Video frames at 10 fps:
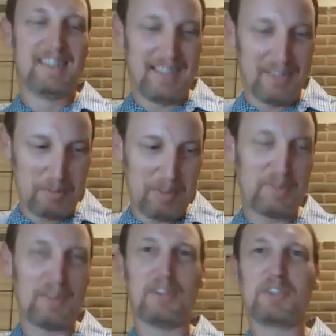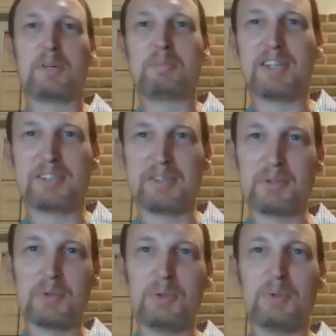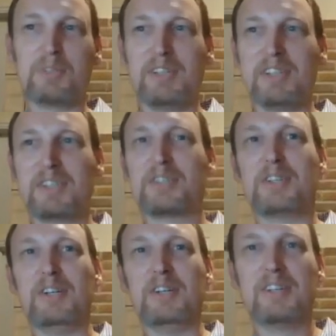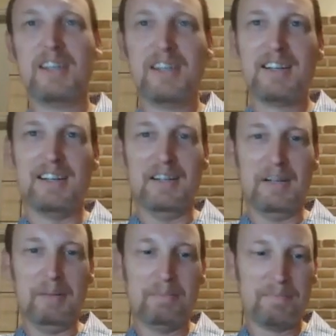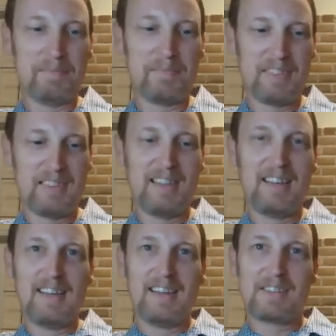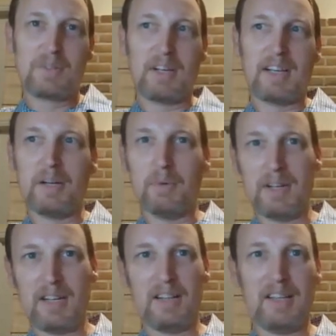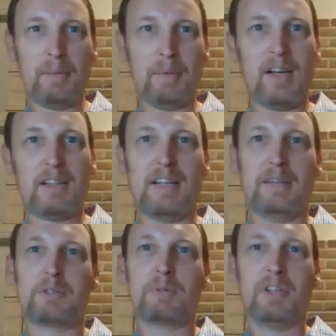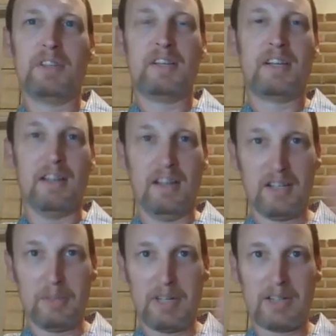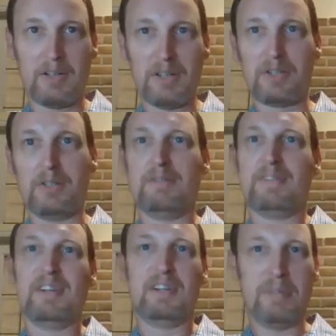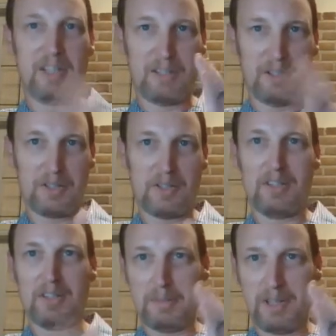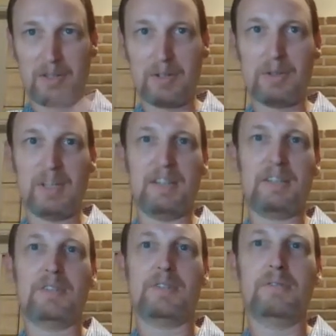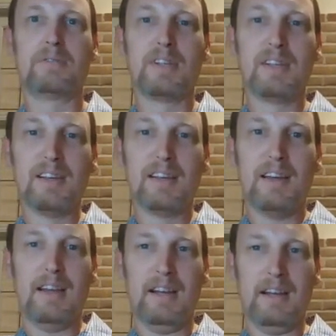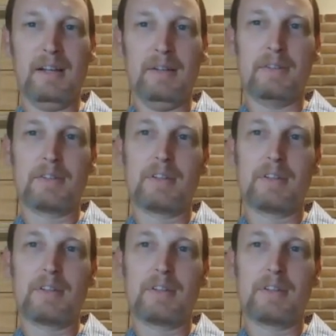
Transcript: That was my favorite subject in school, was lunch. So, so I kind of went down that path, and I was really thinking, I'm going to be a clinician. I'm going to be a clinical dietitian. And